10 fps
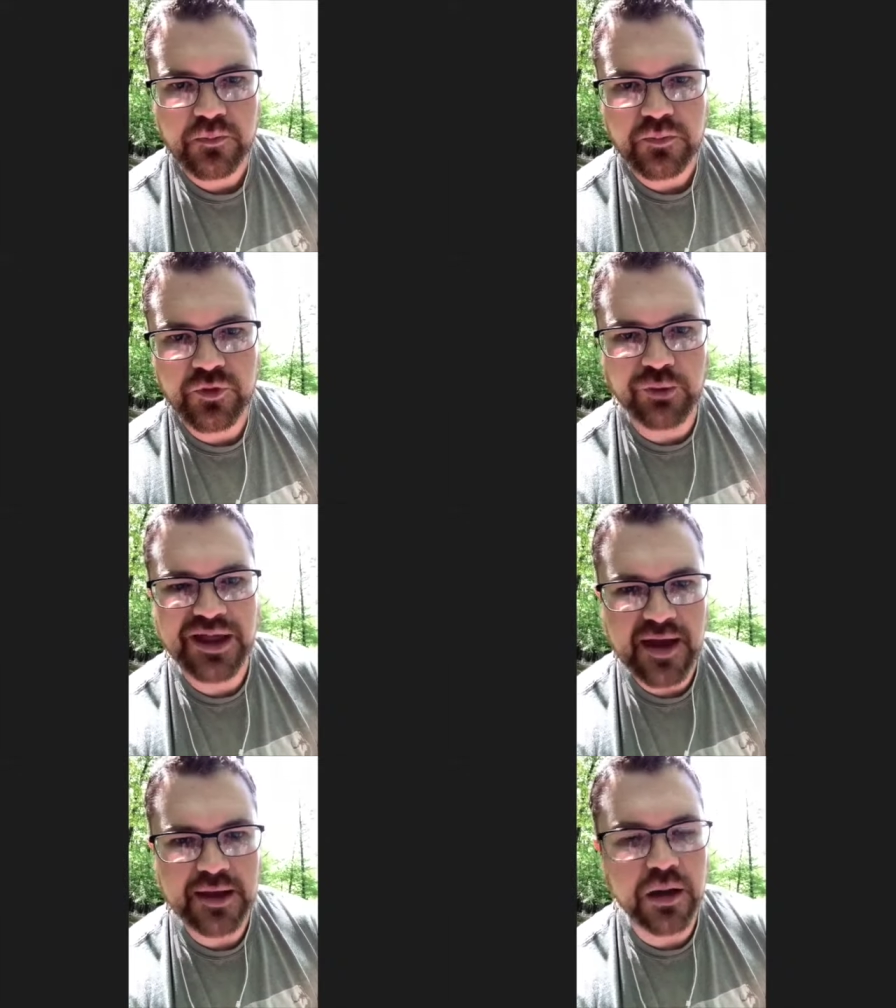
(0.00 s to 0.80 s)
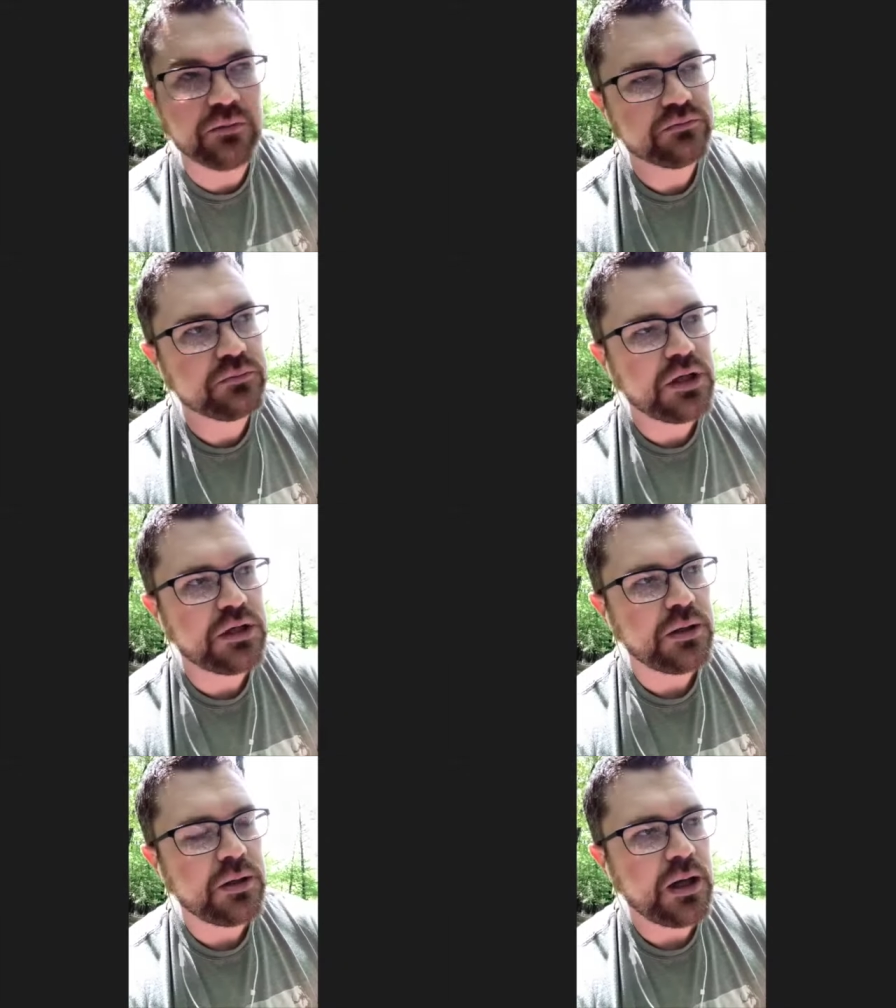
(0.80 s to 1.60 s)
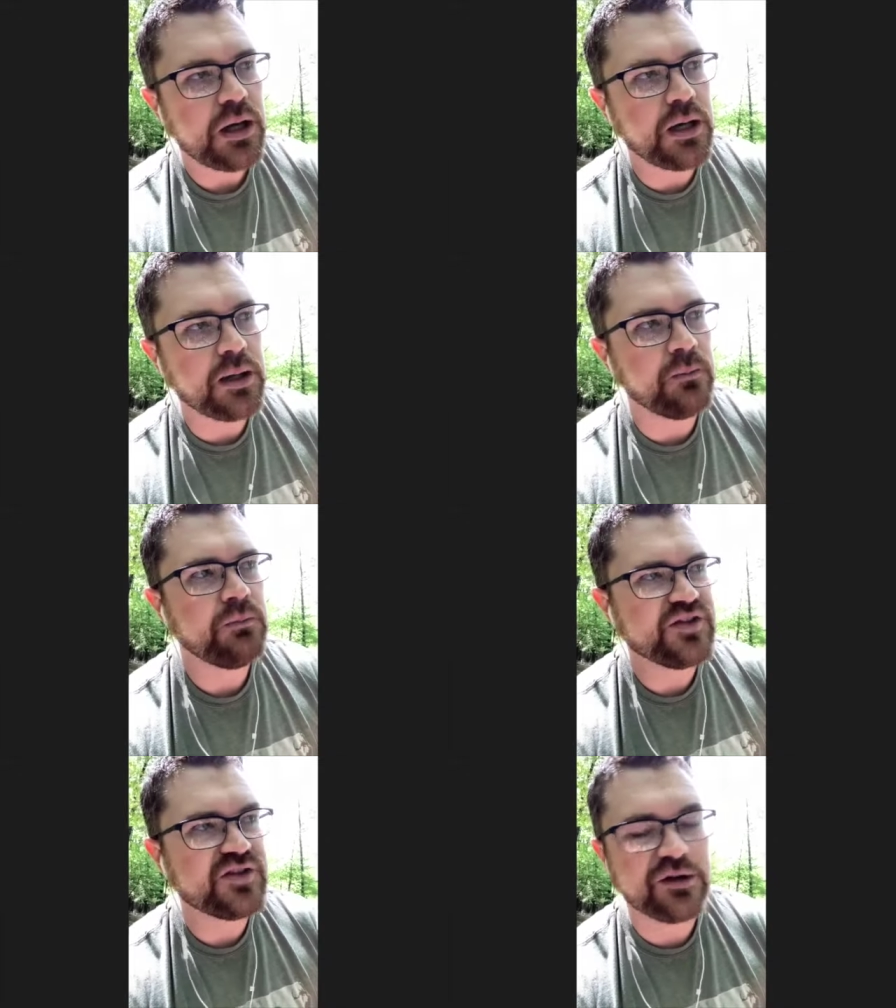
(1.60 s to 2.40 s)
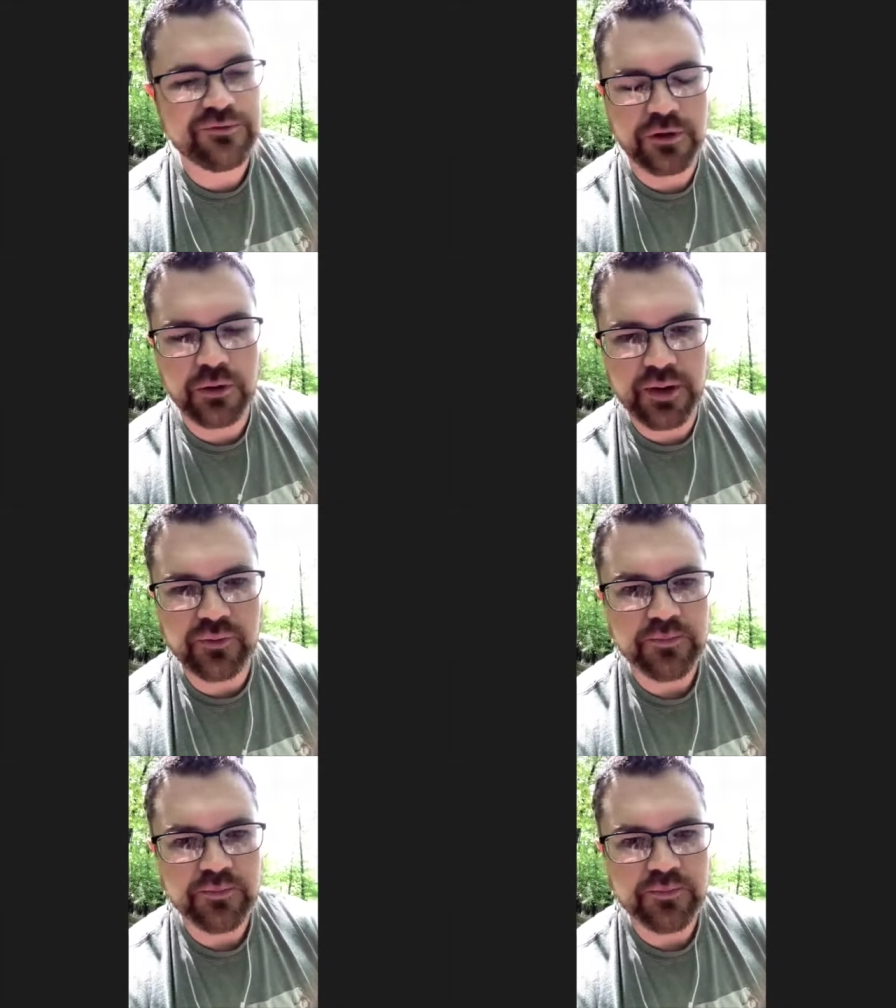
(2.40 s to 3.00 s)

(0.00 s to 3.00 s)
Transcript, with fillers: Don't let that go. Um, it's there for a reason.